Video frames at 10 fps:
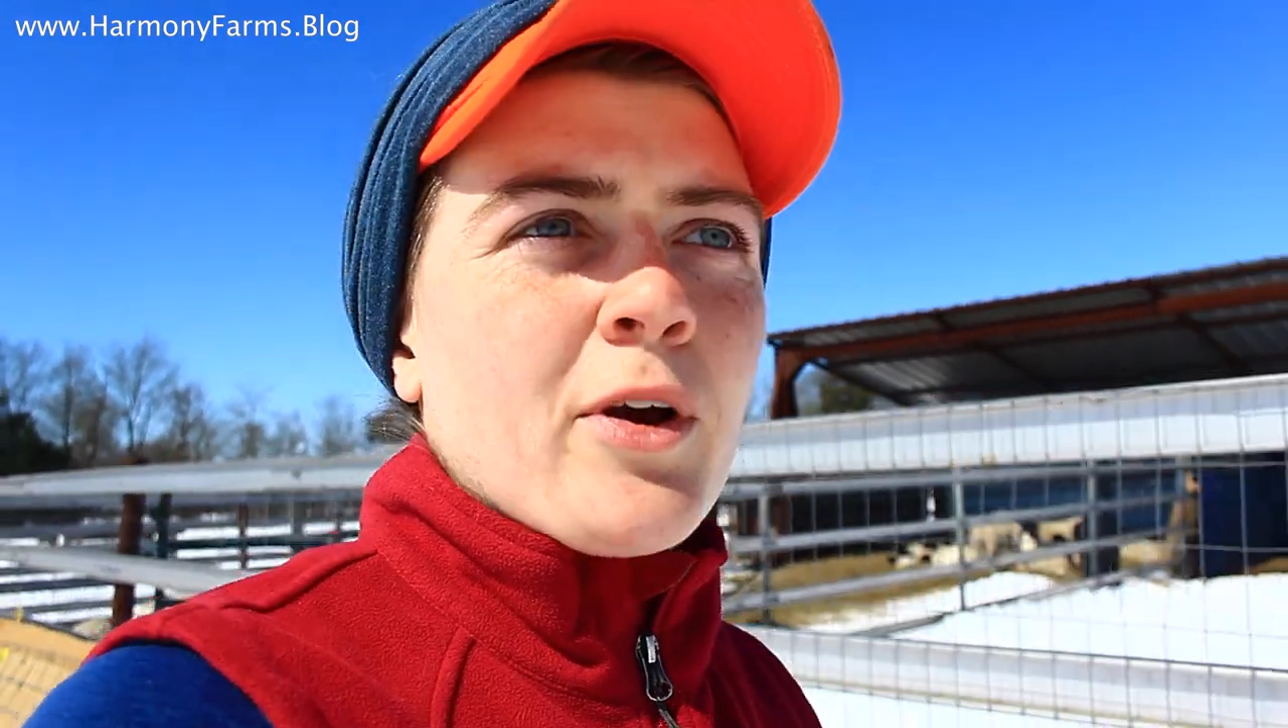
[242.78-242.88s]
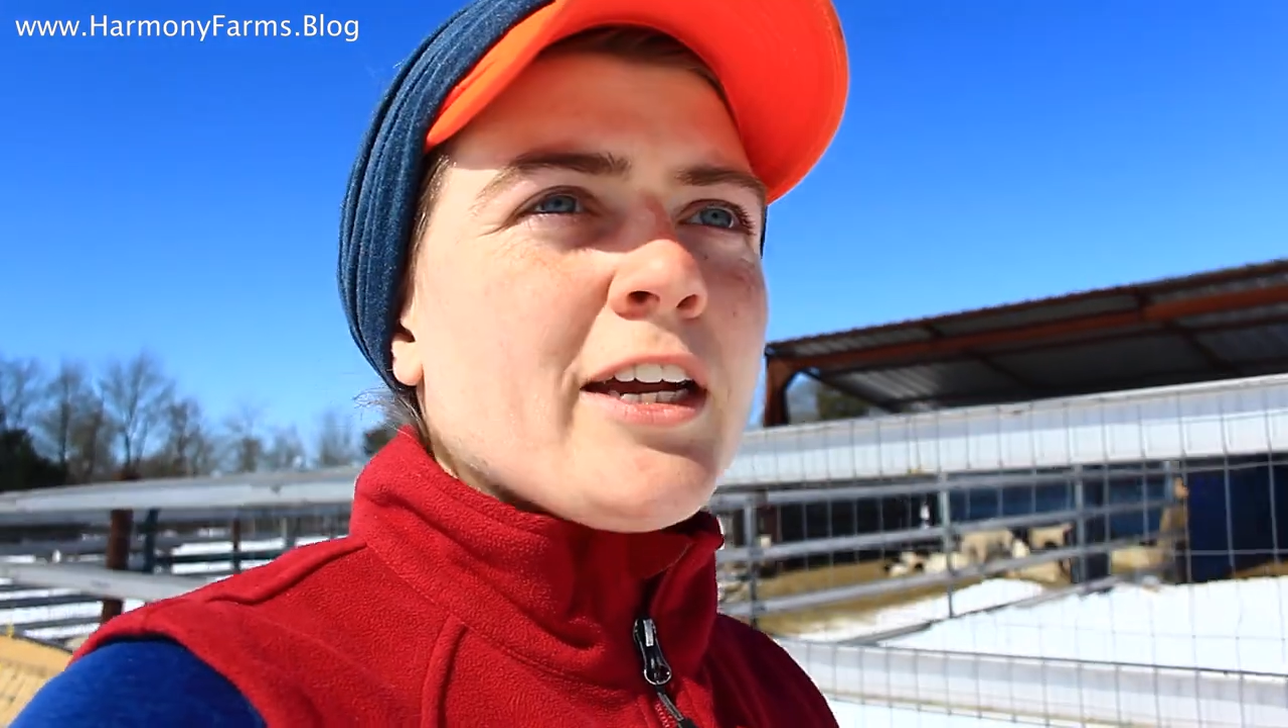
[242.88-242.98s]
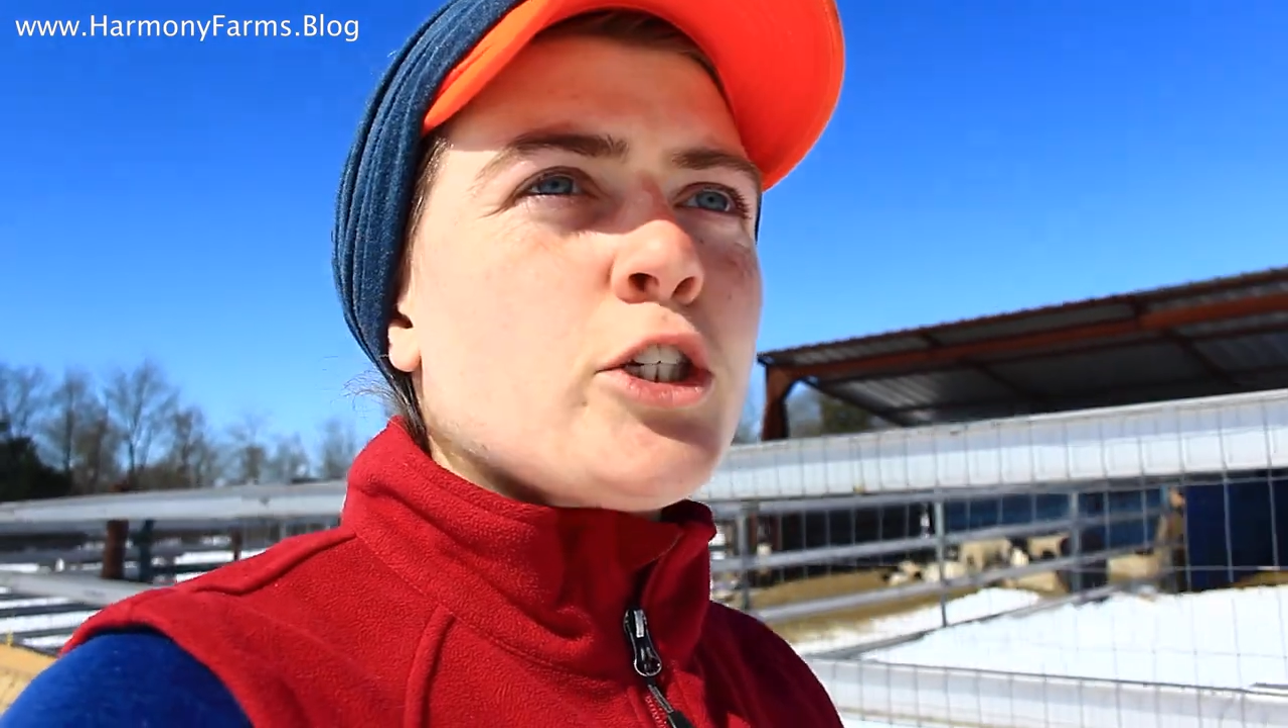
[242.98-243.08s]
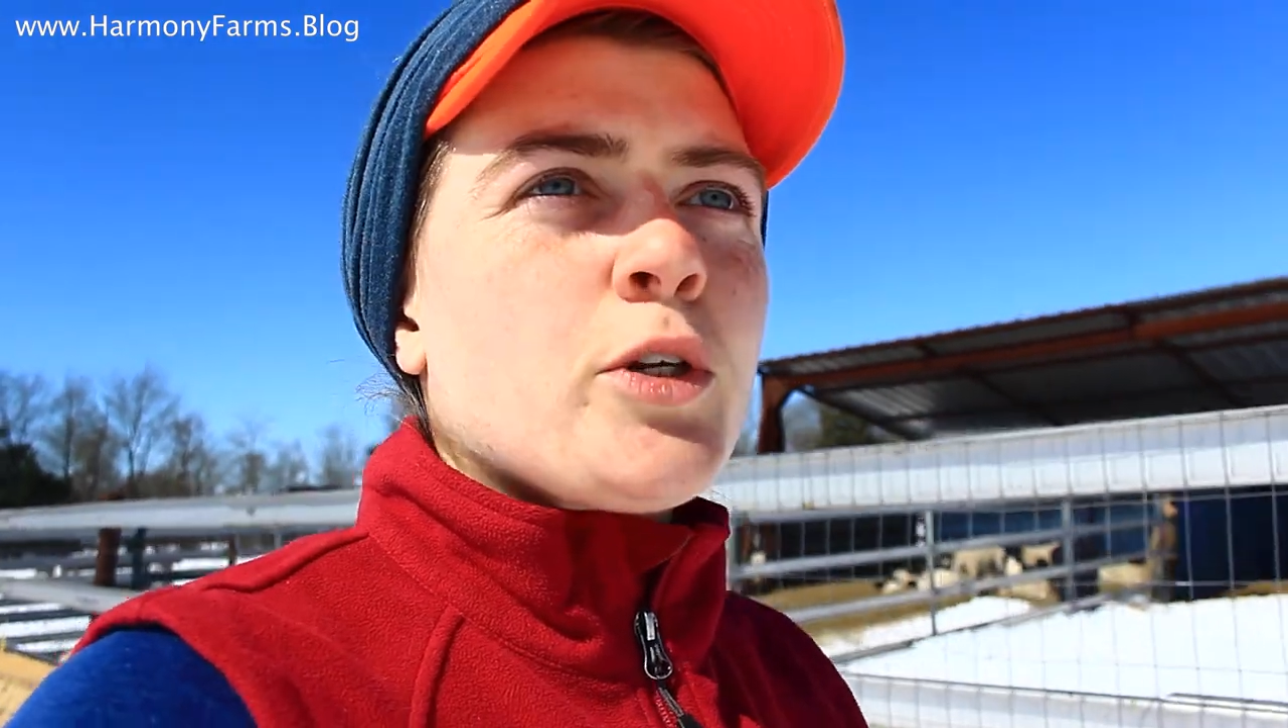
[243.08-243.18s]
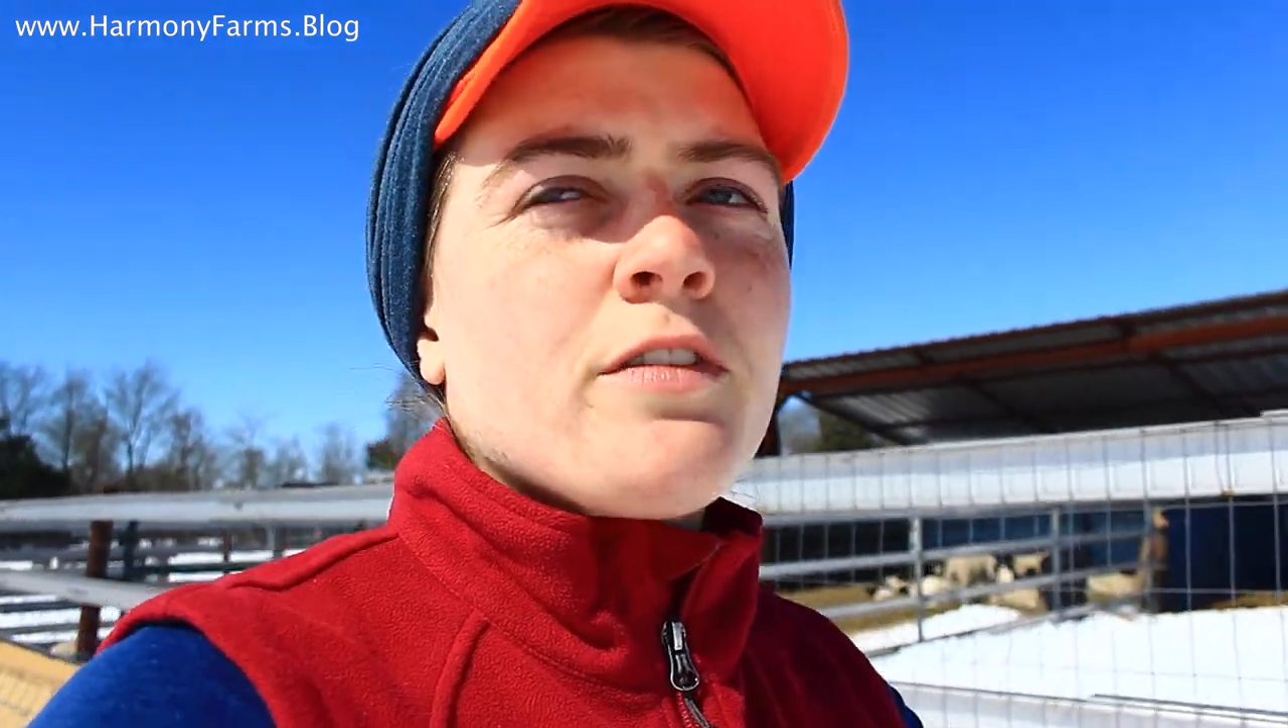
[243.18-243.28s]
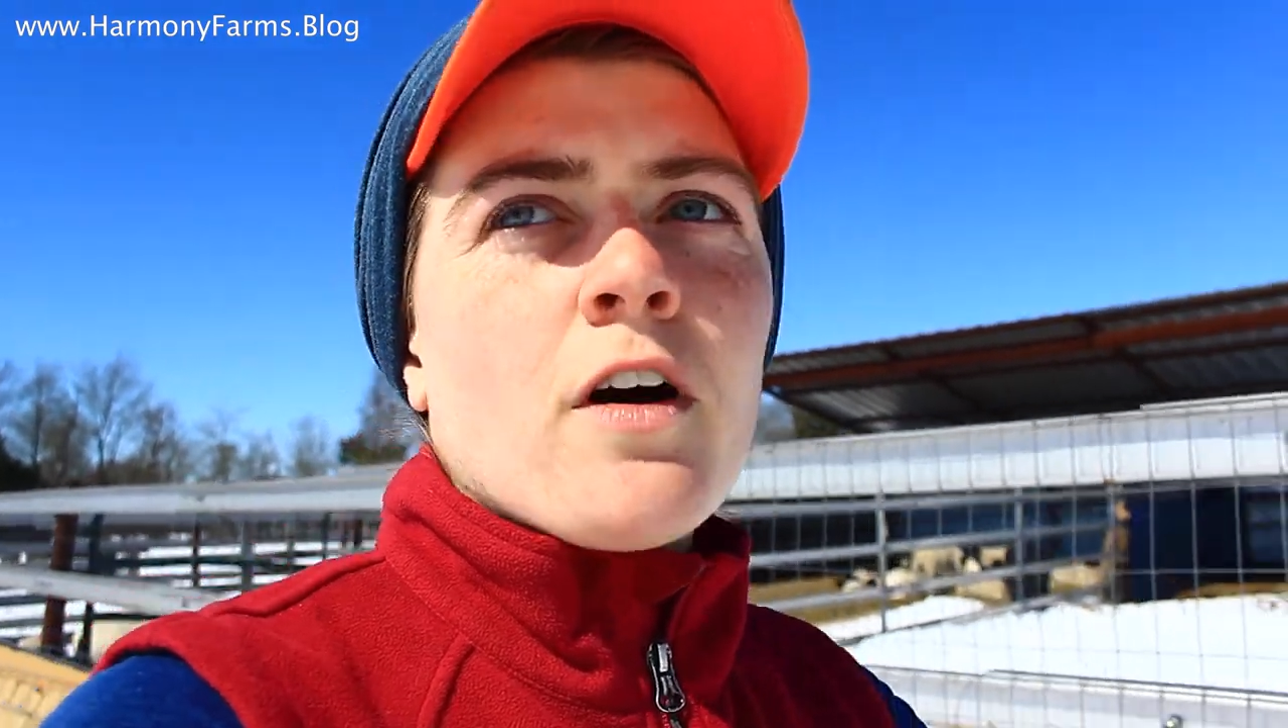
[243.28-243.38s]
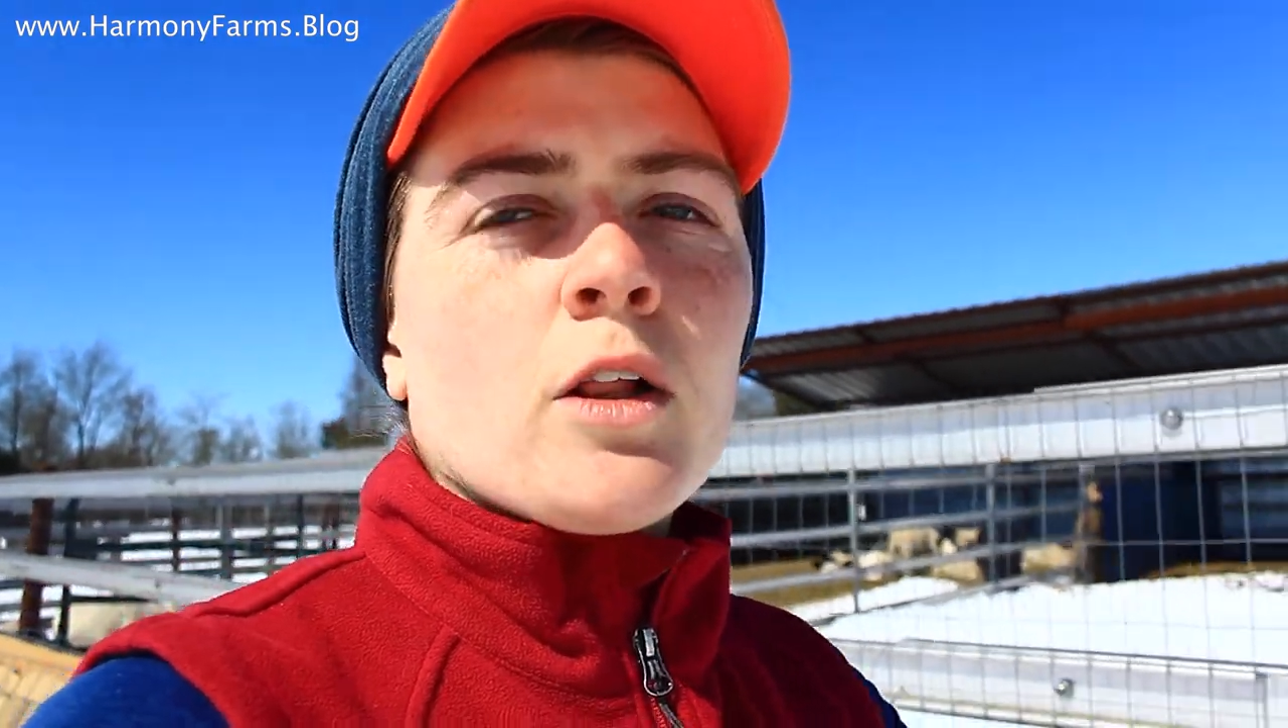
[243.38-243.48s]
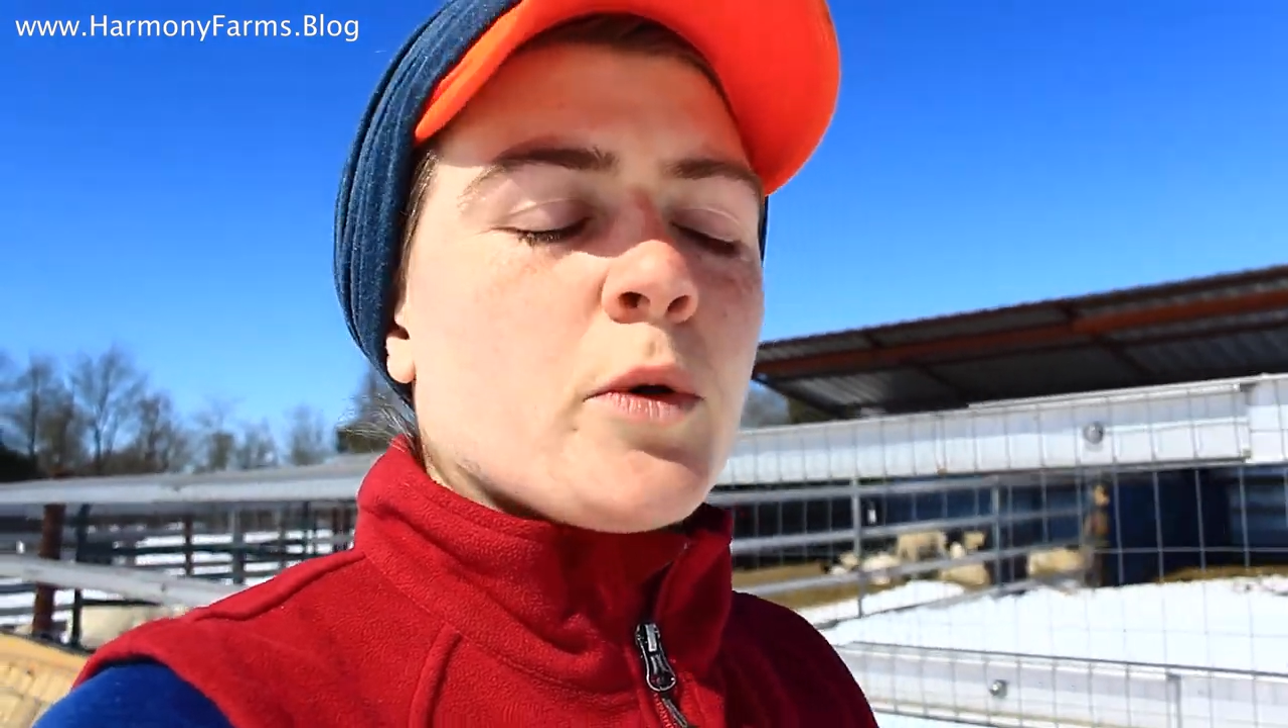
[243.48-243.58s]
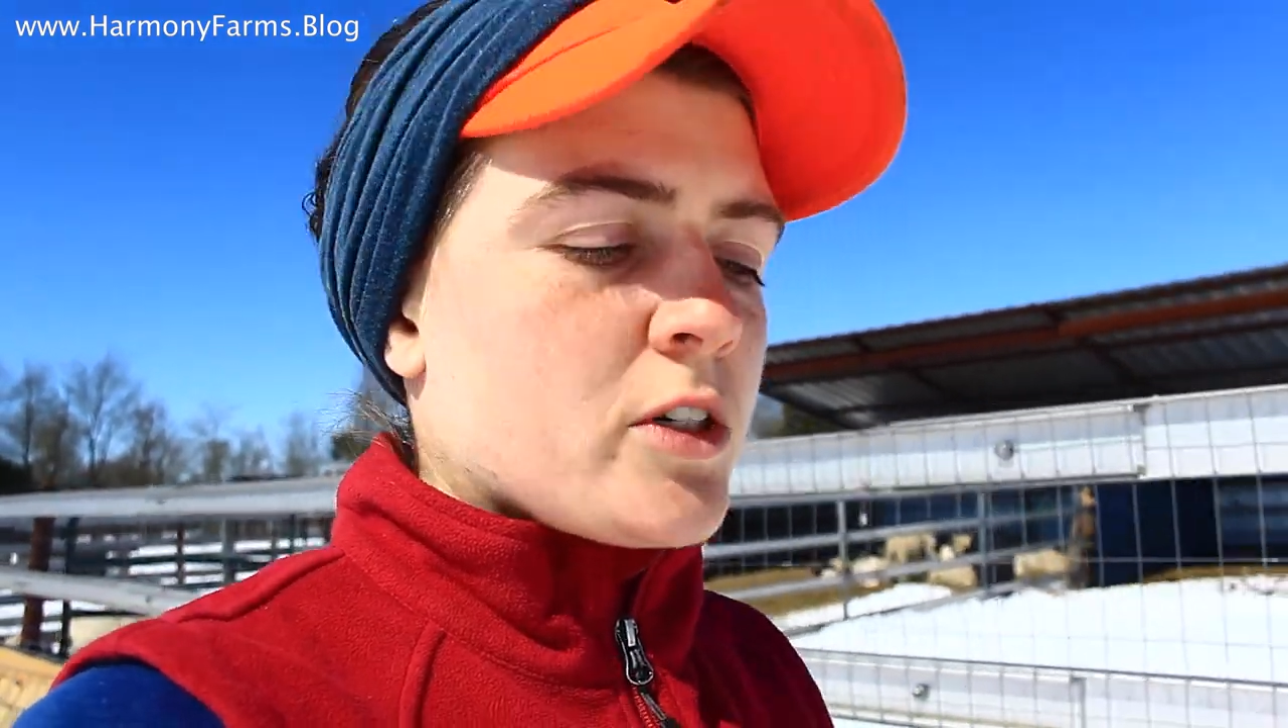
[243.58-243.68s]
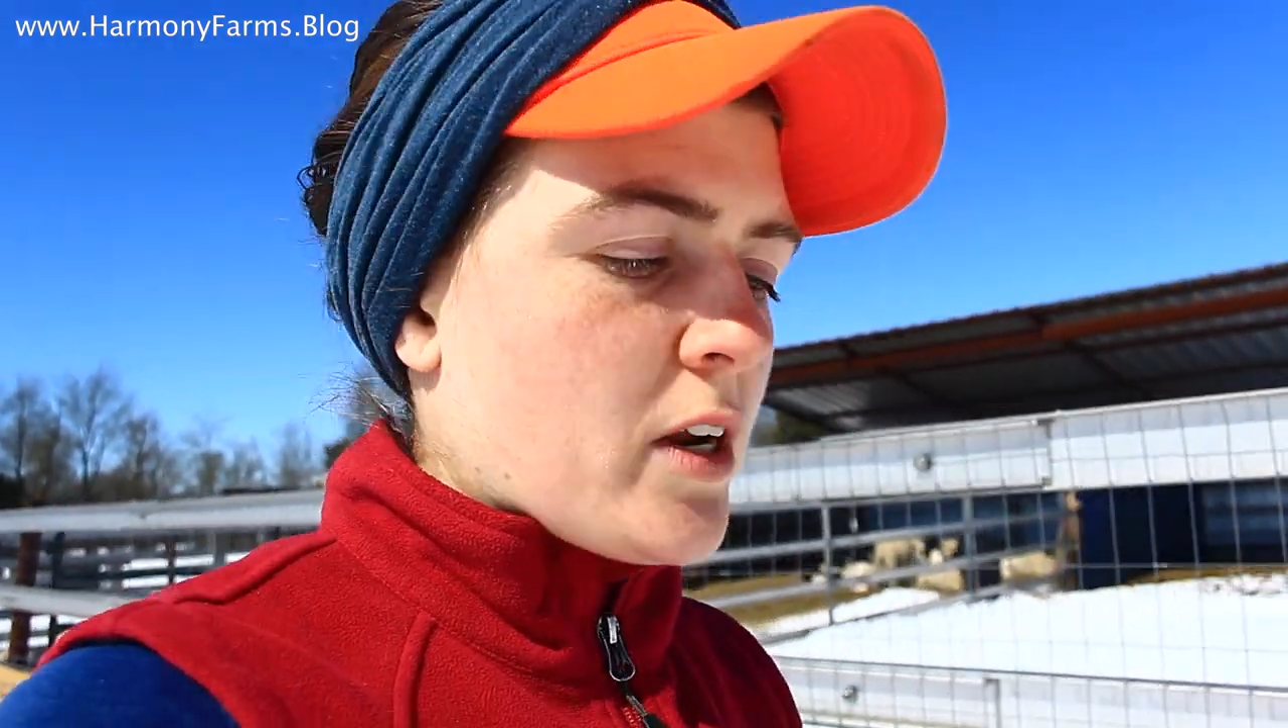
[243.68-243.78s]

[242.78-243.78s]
Greg Judy followers